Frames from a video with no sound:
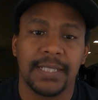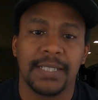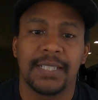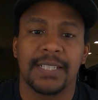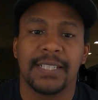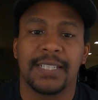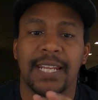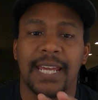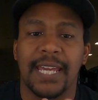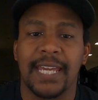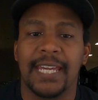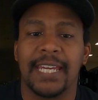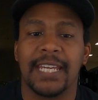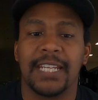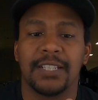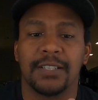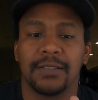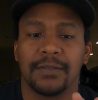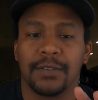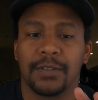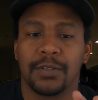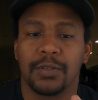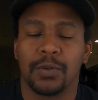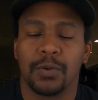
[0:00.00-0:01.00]
stage
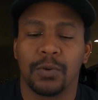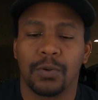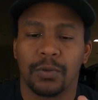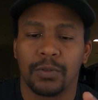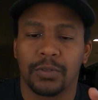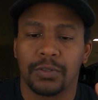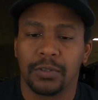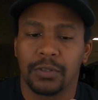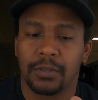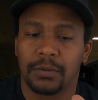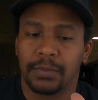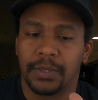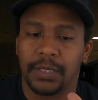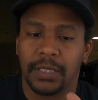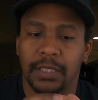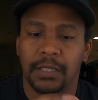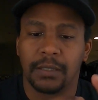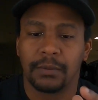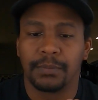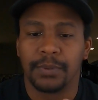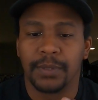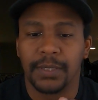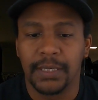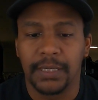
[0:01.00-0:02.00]
of the tour is going to be a
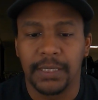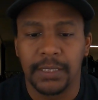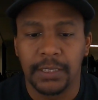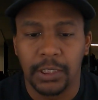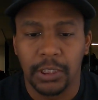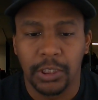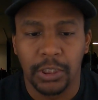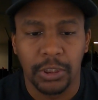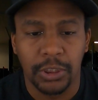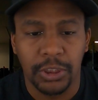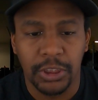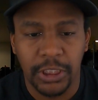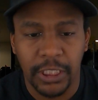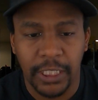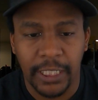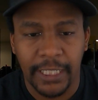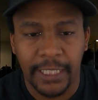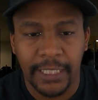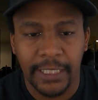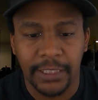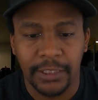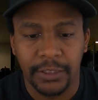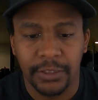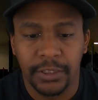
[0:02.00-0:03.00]
complete and utter
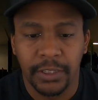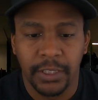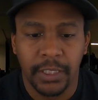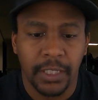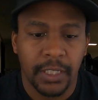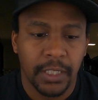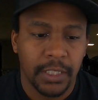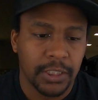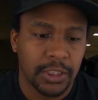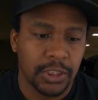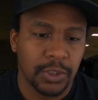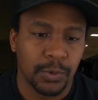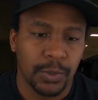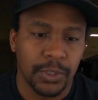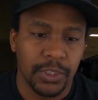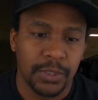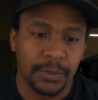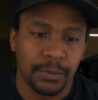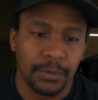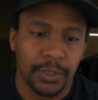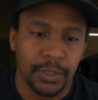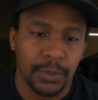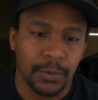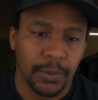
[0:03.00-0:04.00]
change,
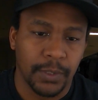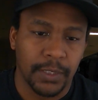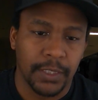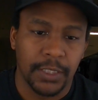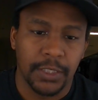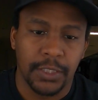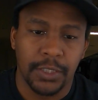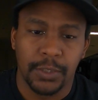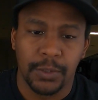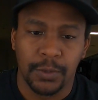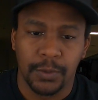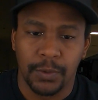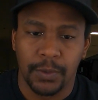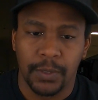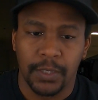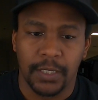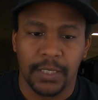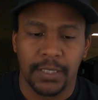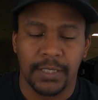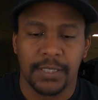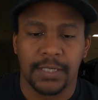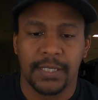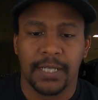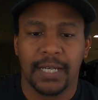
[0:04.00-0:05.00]
switching between the two. Now
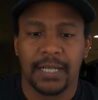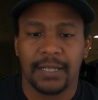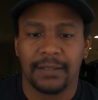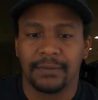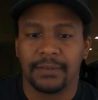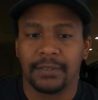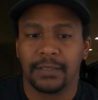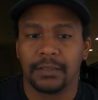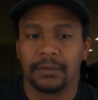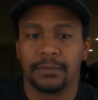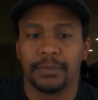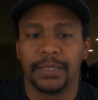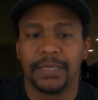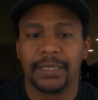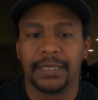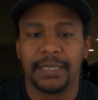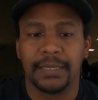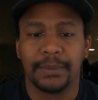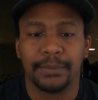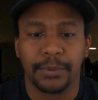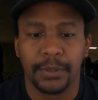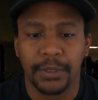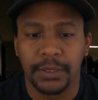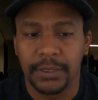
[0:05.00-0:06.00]
let's dive a little bit
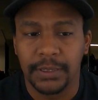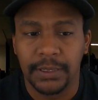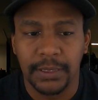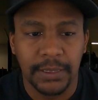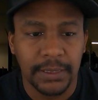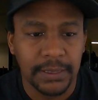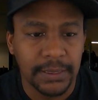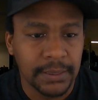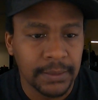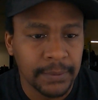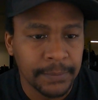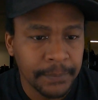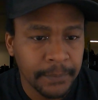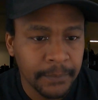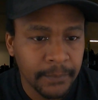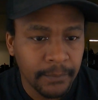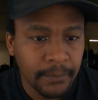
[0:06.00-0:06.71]
deeper into this